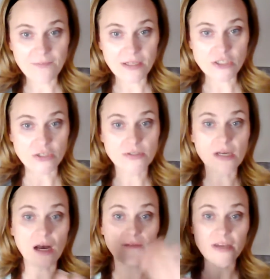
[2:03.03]
features
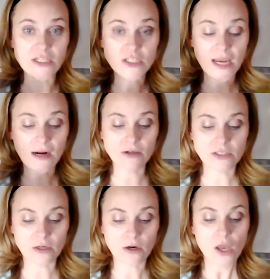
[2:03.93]
of each
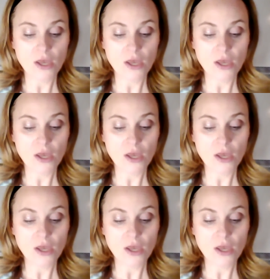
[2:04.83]
character.